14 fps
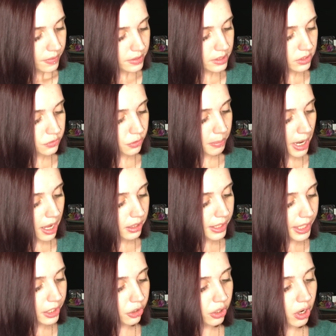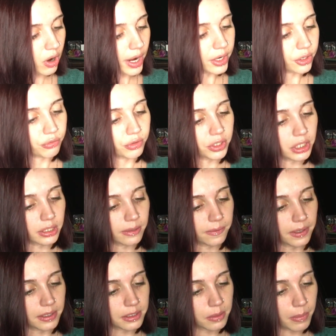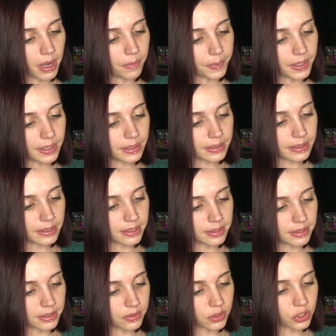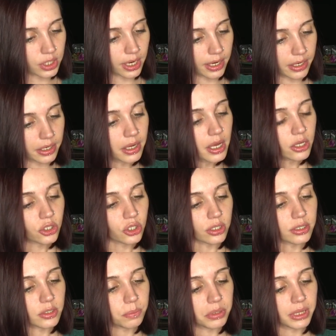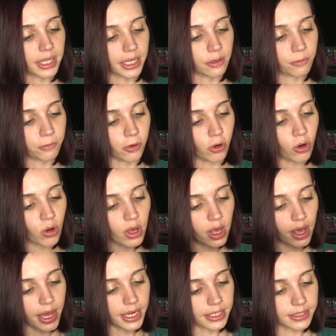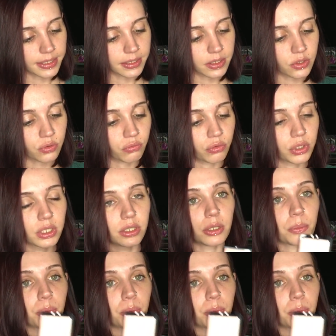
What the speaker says: This is from LA Girl. I heard really good things about these. This is in the shade Just Playful, and it's like this really